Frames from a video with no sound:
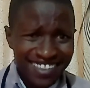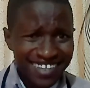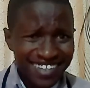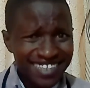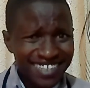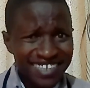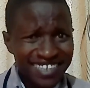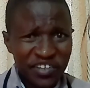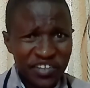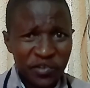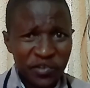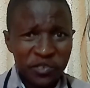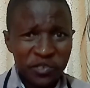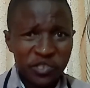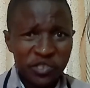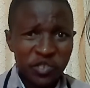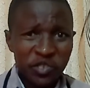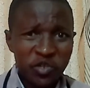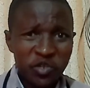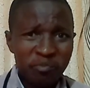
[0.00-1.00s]
This is a channel where we
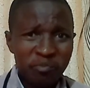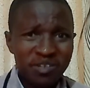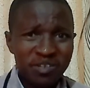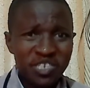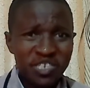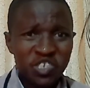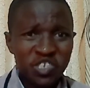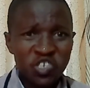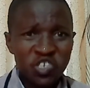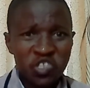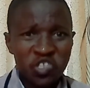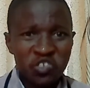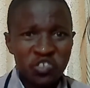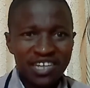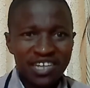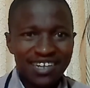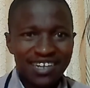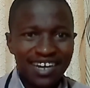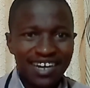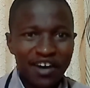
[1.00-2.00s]
should talk about issues
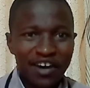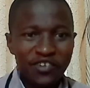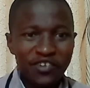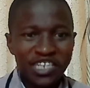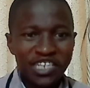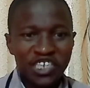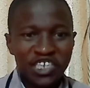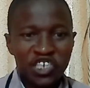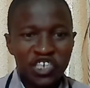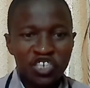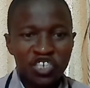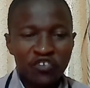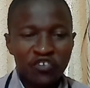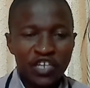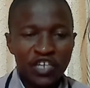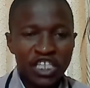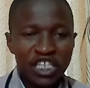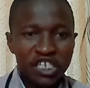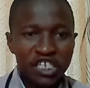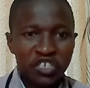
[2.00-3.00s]
concerning averting
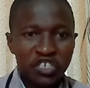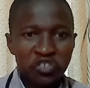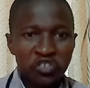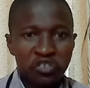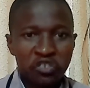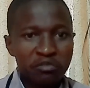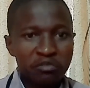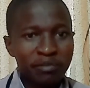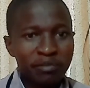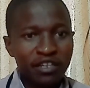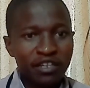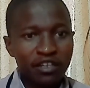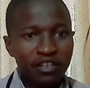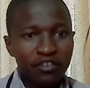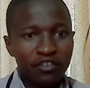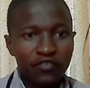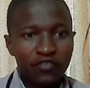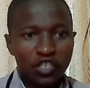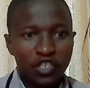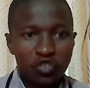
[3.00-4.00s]
HIV and sexually transmitted
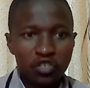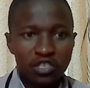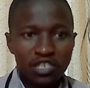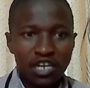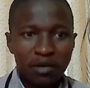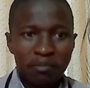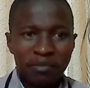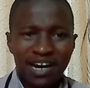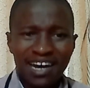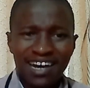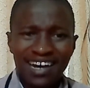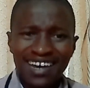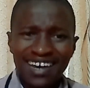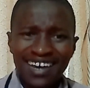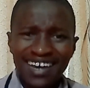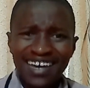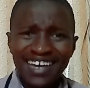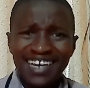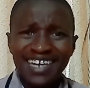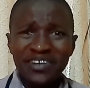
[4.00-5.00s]
infection stigma
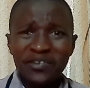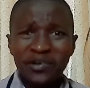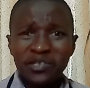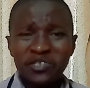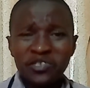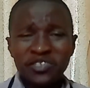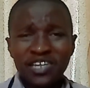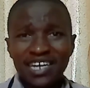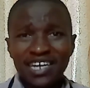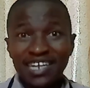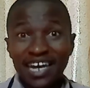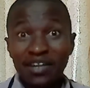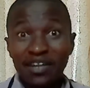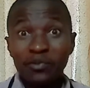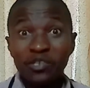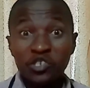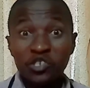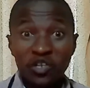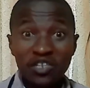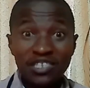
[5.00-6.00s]
in our society. And
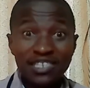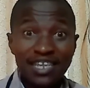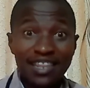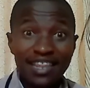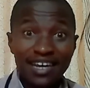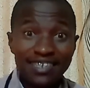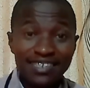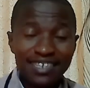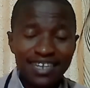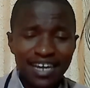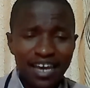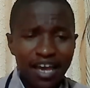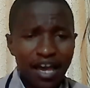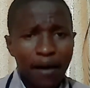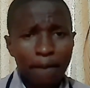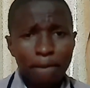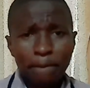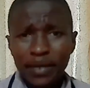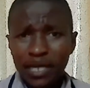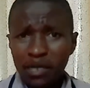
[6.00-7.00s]
we usually say that
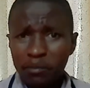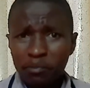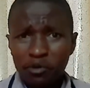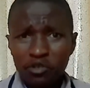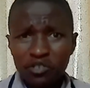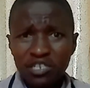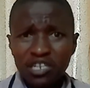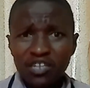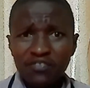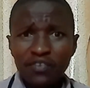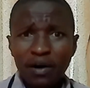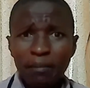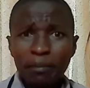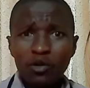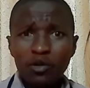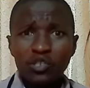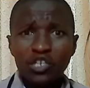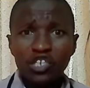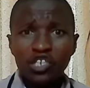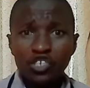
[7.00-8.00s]
being positive
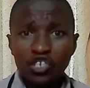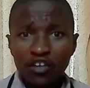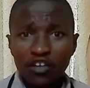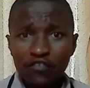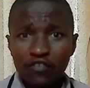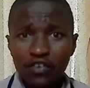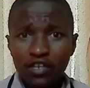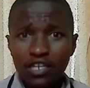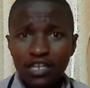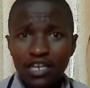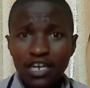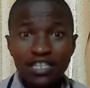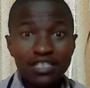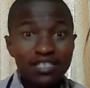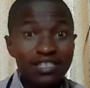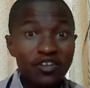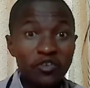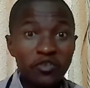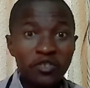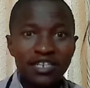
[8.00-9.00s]
about HIV
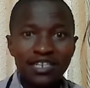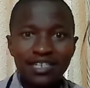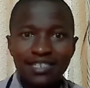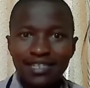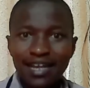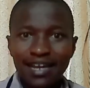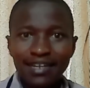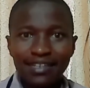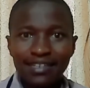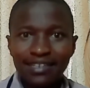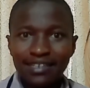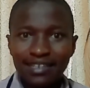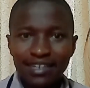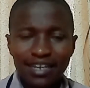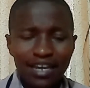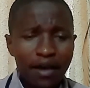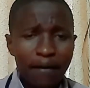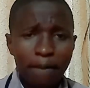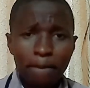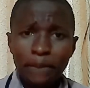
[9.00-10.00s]
is not necessarily
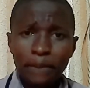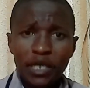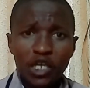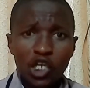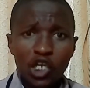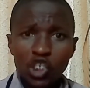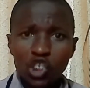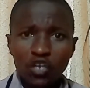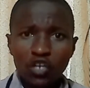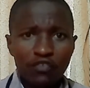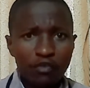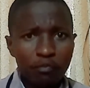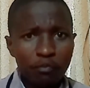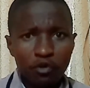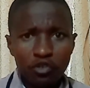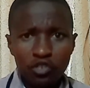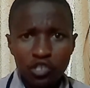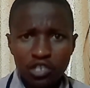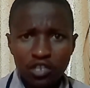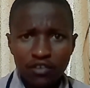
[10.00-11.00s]
being HIV
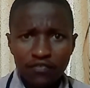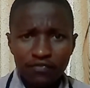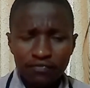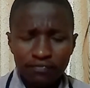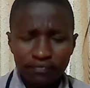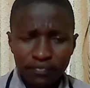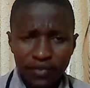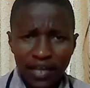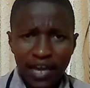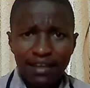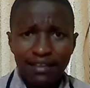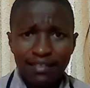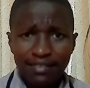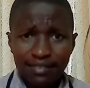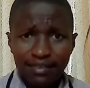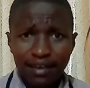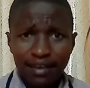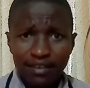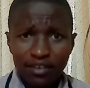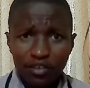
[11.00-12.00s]
positive.
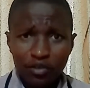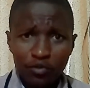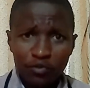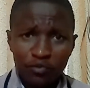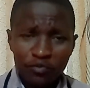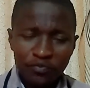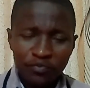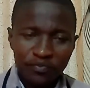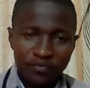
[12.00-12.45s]
Thank you.